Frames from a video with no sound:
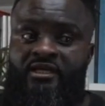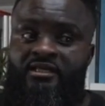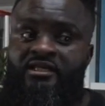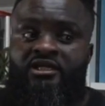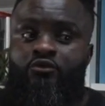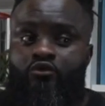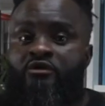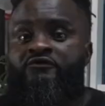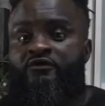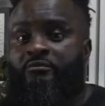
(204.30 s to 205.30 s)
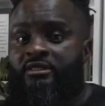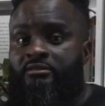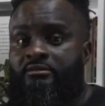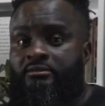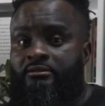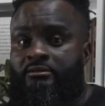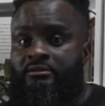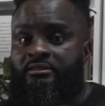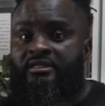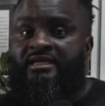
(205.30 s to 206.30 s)
They didn't run from it,
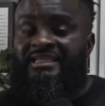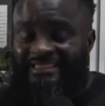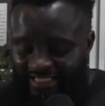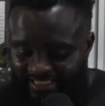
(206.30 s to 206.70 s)
they